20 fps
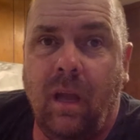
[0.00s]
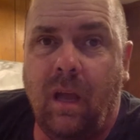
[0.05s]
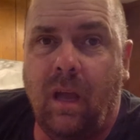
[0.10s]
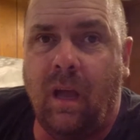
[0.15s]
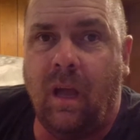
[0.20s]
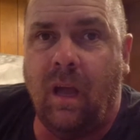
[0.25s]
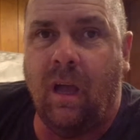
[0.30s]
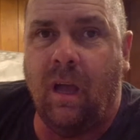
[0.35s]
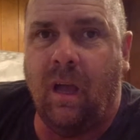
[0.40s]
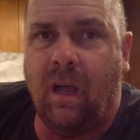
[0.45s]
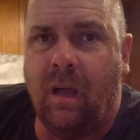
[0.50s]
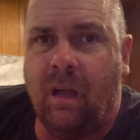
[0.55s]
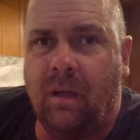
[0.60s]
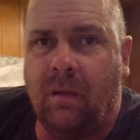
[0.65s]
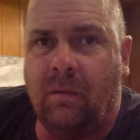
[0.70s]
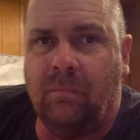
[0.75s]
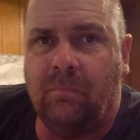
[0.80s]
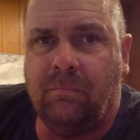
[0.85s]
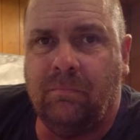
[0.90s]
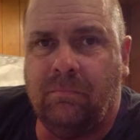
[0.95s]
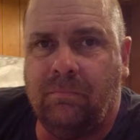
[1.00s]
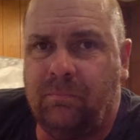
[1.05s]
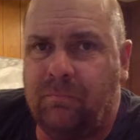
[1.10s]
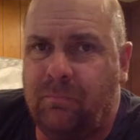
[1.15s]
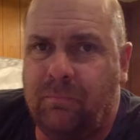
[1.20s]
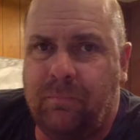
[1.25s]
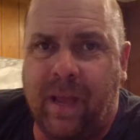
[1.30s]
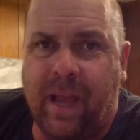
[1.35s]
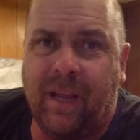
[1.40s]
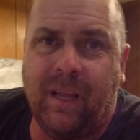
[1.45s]

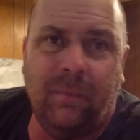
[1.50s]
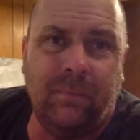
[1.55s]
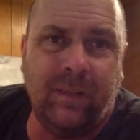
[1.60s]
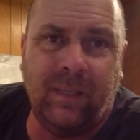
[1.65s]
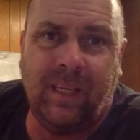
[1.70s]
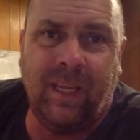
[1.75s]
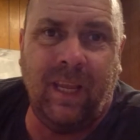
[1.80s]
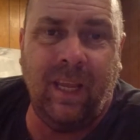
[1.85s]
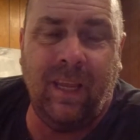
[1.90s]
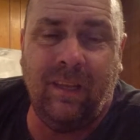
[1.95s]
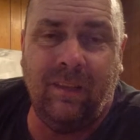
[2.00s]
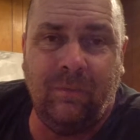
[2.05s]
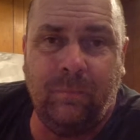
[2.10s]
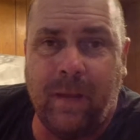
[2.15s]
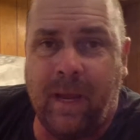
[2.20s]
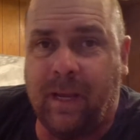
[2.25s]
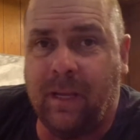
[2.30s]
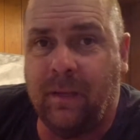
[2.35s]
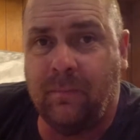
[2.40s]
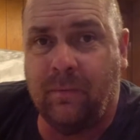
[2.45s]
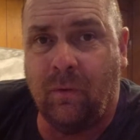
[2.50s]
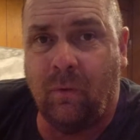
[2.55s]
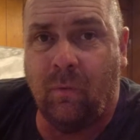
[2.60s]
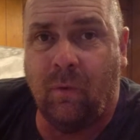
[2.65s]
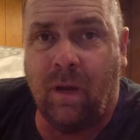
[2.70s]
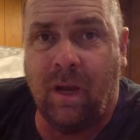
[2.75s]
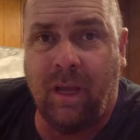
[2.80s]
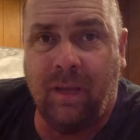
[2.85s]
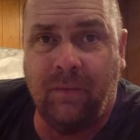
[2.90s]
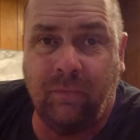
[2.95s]
Pack up the kids, pack up the
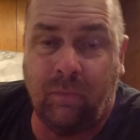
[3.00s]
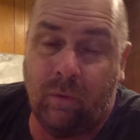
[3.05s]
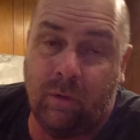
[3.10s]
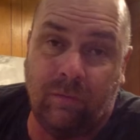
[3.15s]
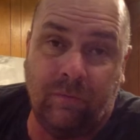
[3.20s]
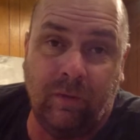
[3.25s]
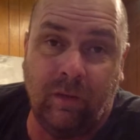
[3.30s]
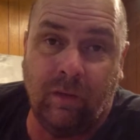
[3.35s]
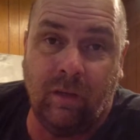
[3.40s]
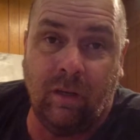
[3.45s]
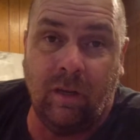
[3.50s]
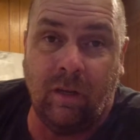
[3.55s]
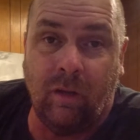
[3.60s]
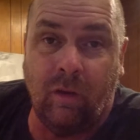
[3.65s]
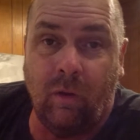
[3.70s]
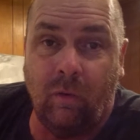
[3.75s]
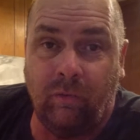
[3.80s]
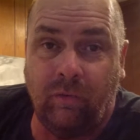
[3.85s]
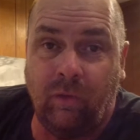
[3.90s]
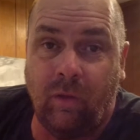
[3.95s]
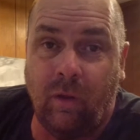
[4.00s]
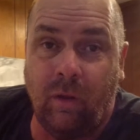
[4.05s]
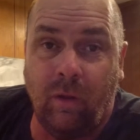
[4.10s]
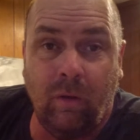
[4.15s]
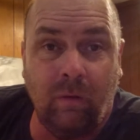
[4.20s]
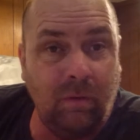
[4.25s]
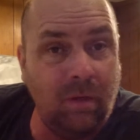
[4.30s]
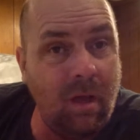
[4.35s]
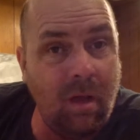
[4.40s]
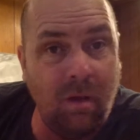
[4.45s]
wife, or if you're gonna go
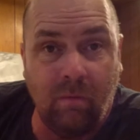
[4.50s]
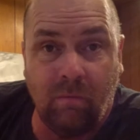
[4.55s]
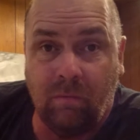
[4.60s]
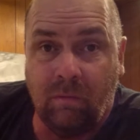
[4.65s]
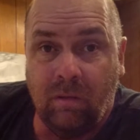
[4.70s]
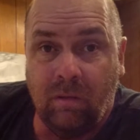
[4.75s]
solo, go.